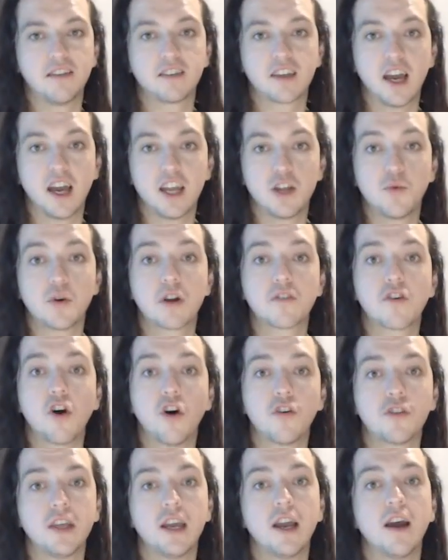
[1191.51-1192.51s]
Okay, you would have
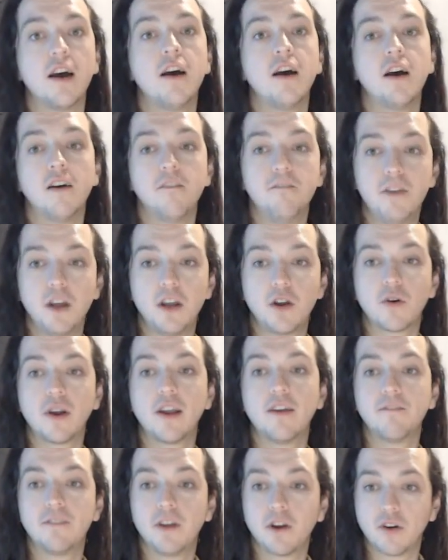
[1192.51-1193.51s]
got there
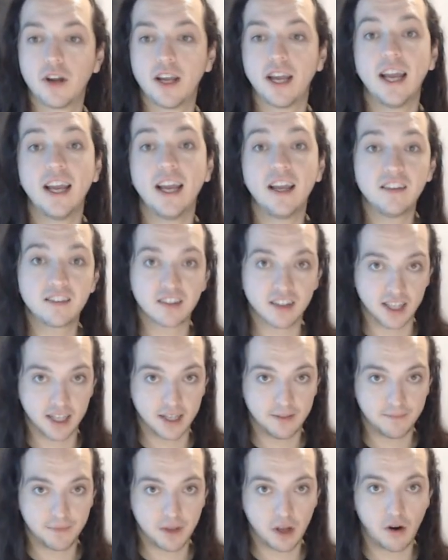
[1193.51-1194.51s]
very, very easily.
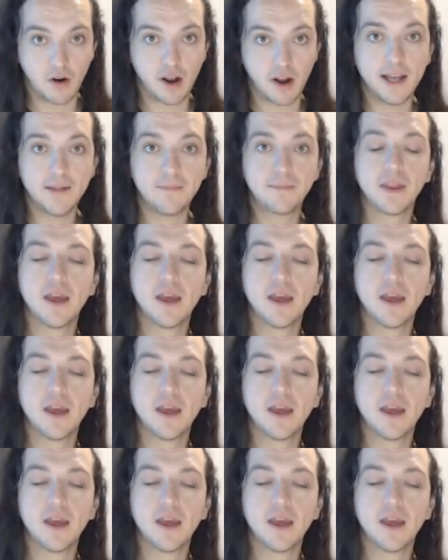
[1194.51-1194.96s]
All right.